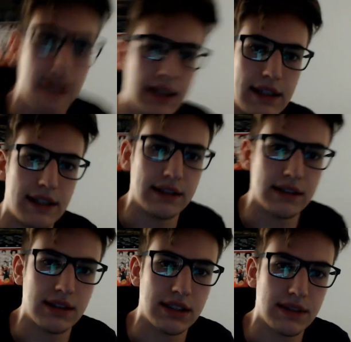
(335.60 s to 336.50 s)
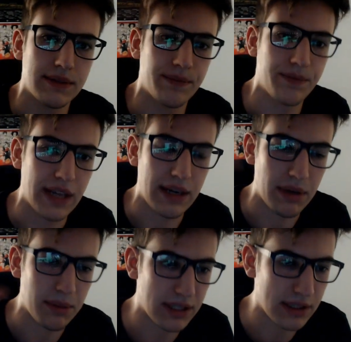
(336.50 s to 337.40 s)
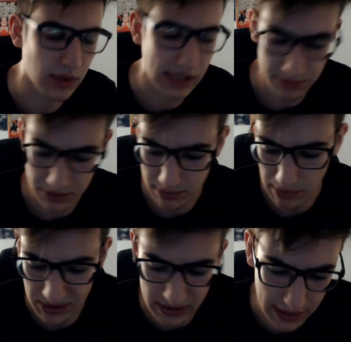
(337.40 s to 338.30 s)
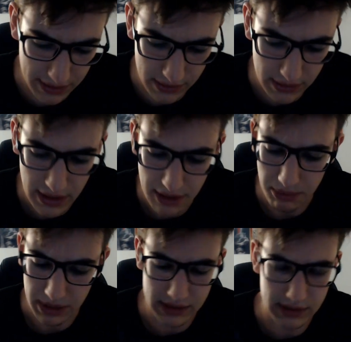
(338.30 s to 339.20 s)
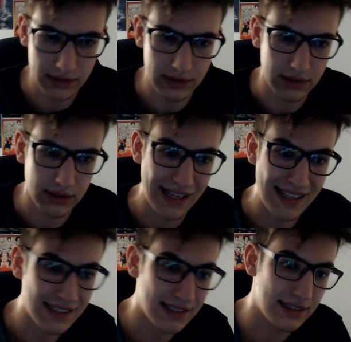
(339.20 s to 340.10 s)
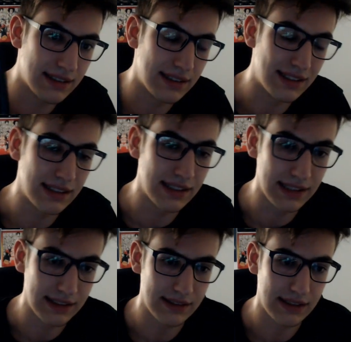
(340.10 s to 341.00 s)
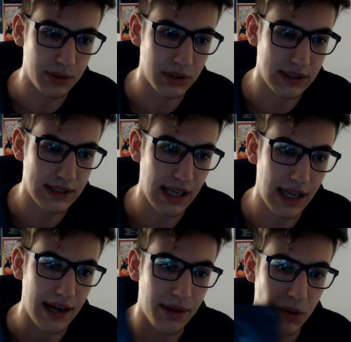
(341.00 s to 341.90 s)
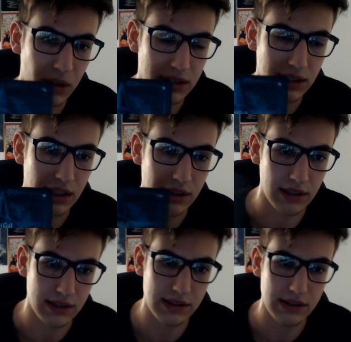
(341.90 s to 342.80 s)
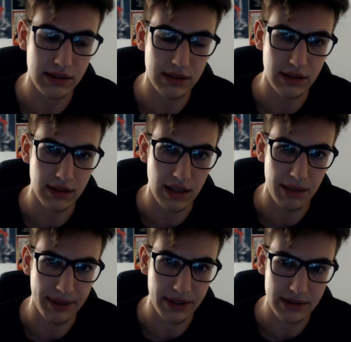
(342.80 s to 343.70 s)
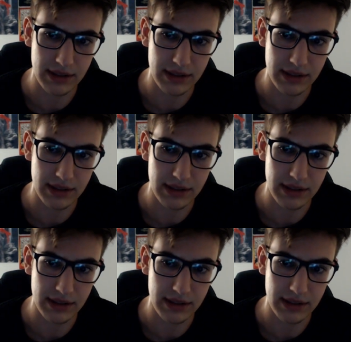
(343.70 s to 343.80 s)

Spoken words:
And yeah, maybe this will help too, maybe not, I don't know. But in the last year, you could say I worked a lot about